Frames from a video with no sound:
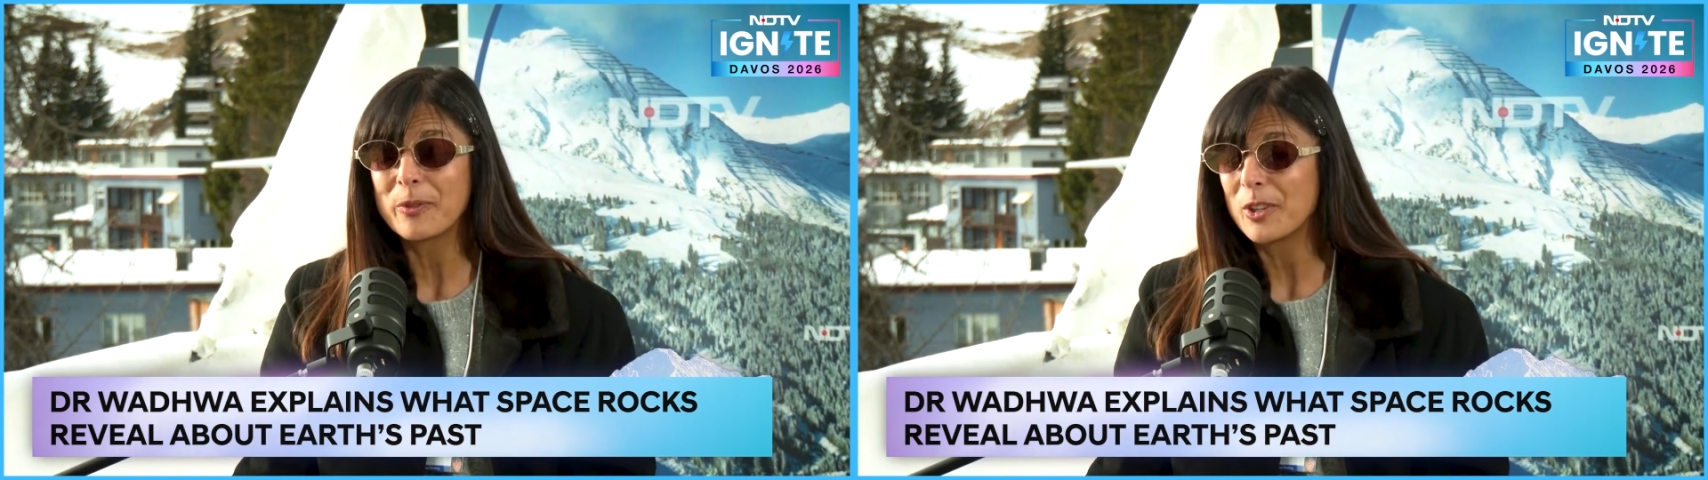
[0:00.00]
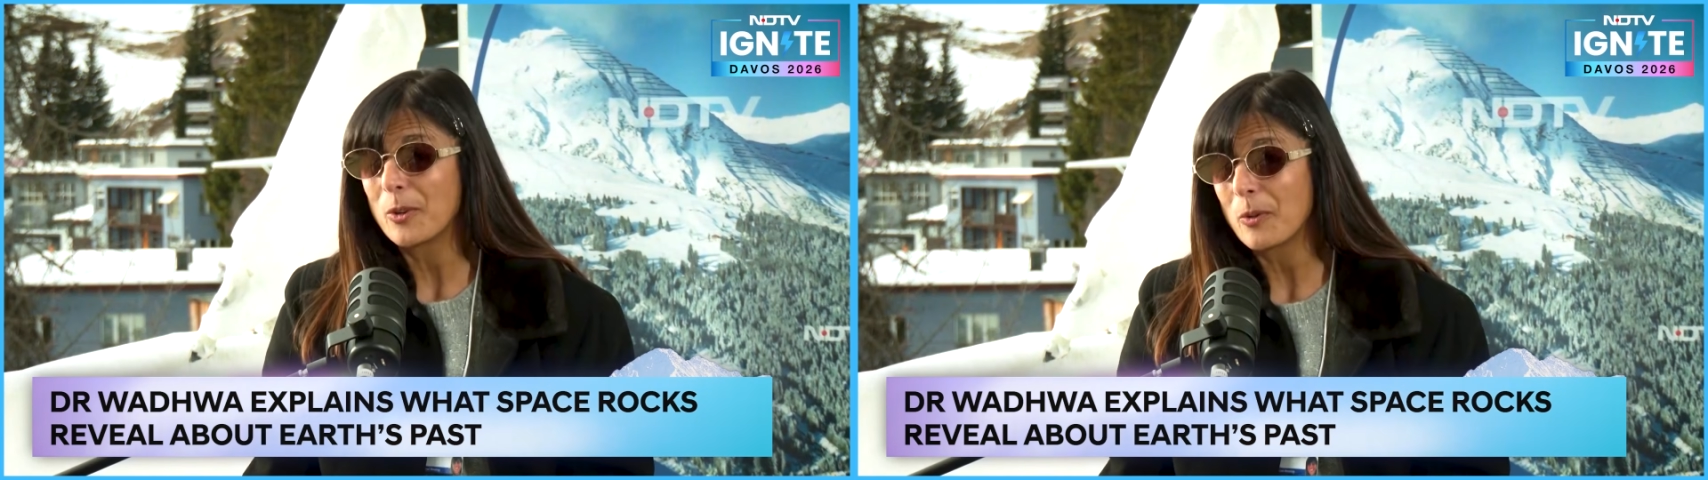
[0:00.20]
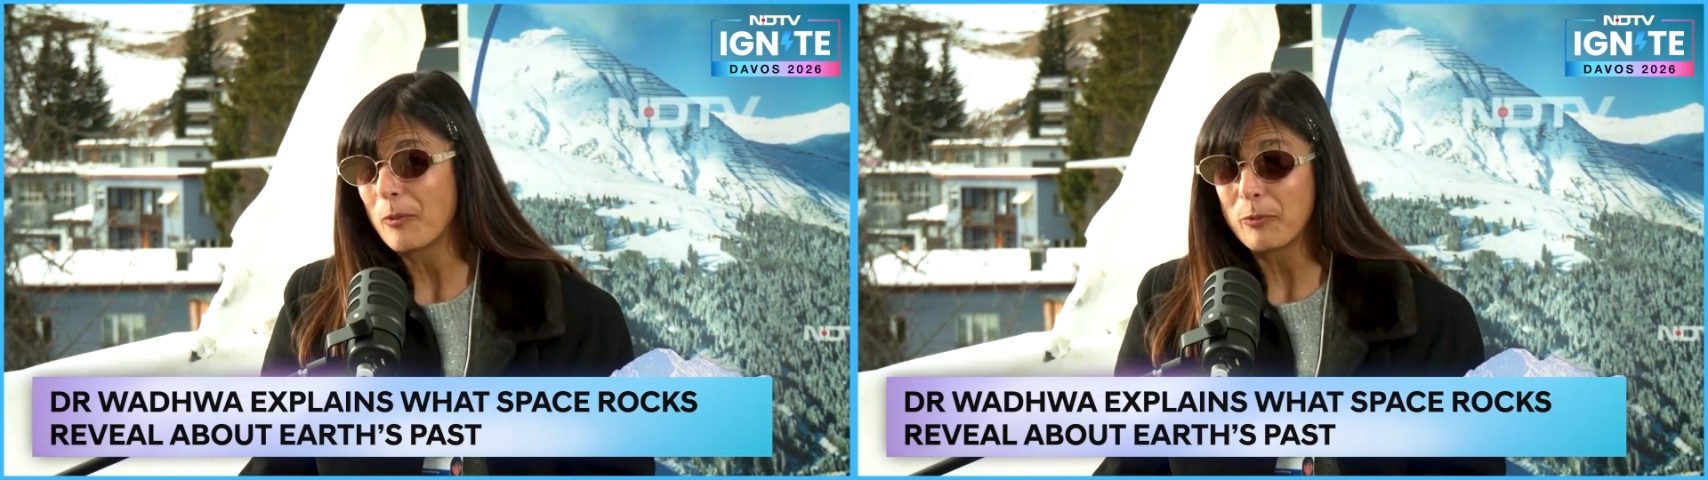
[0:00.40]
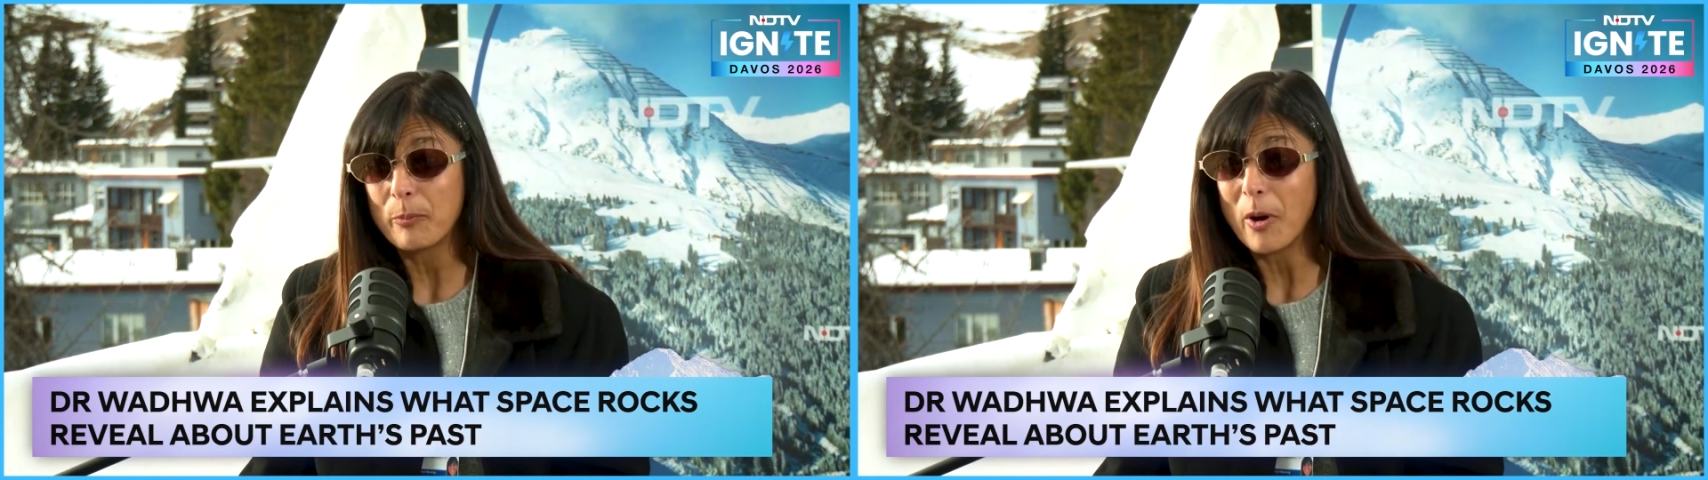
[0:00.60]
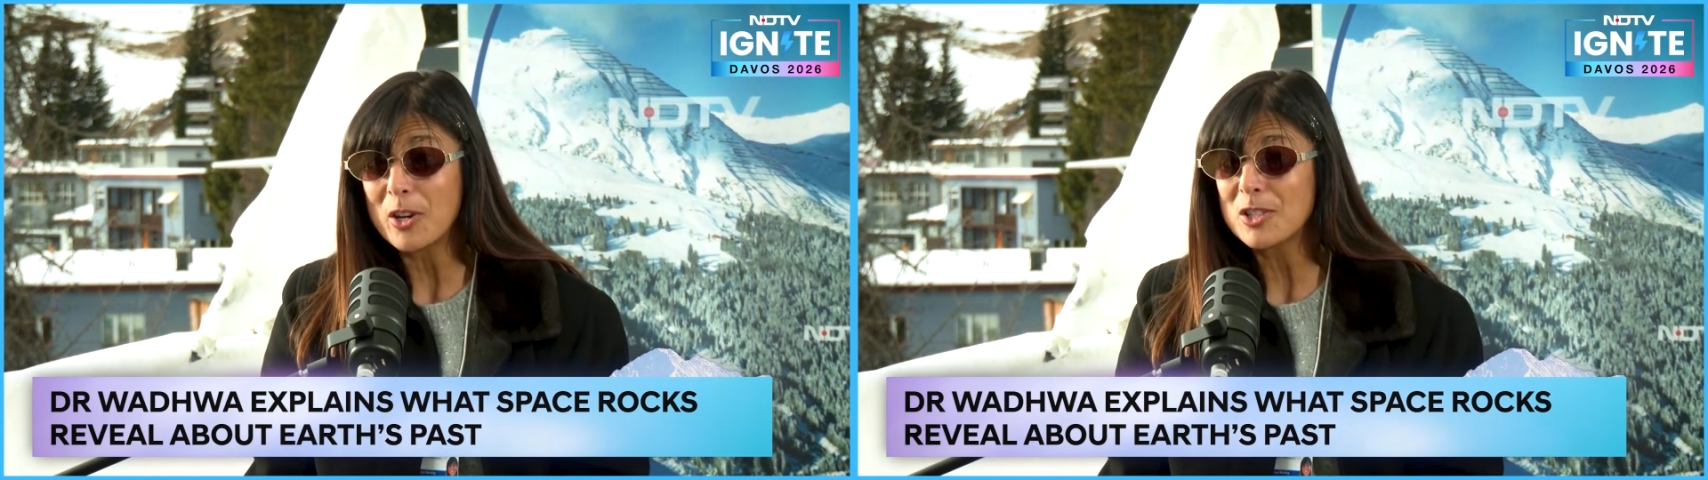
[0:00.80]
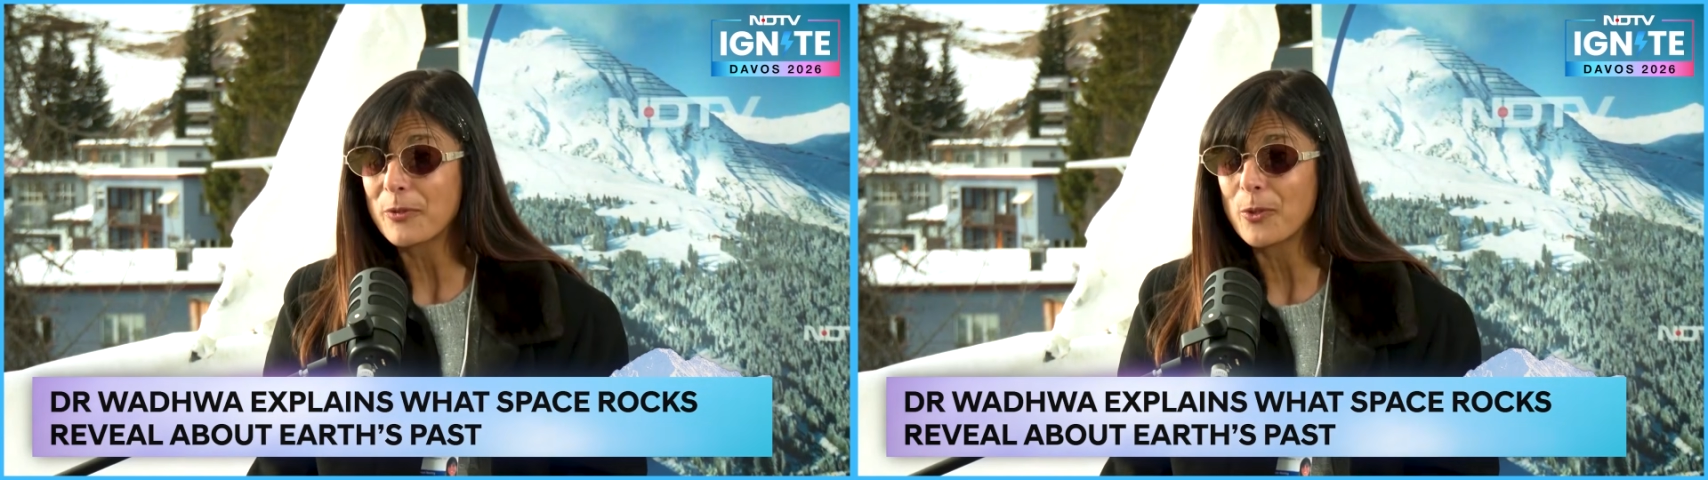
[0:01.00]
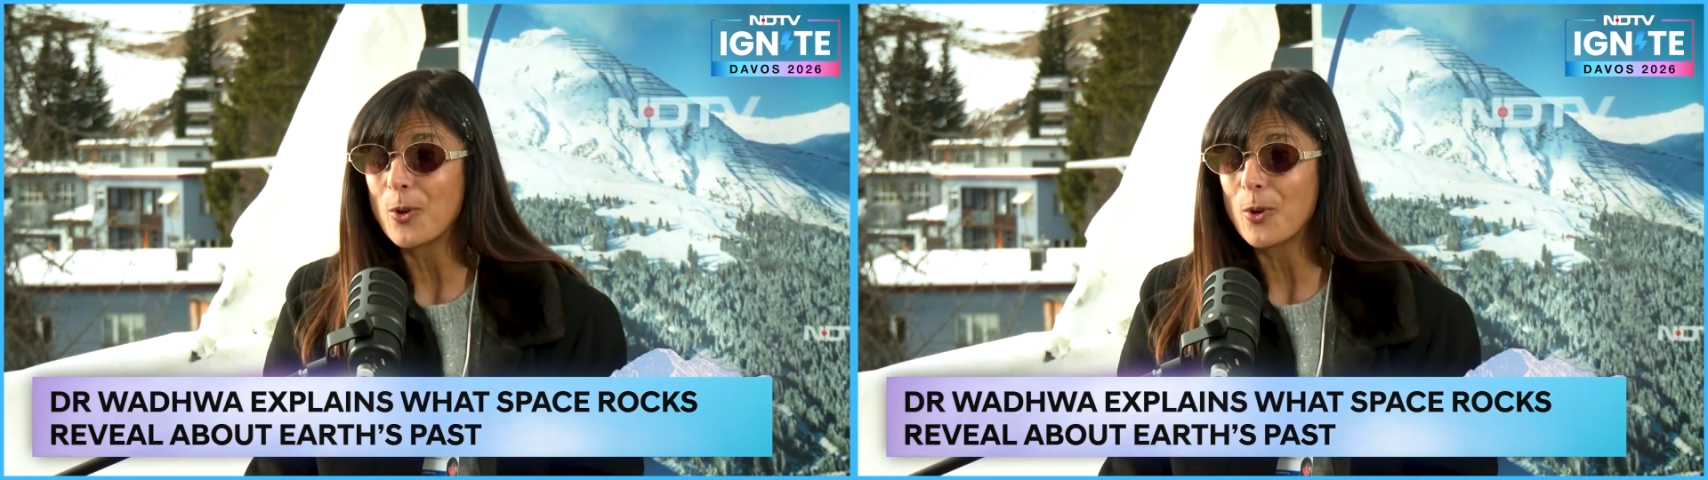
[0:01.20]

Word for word: you know, Mars, of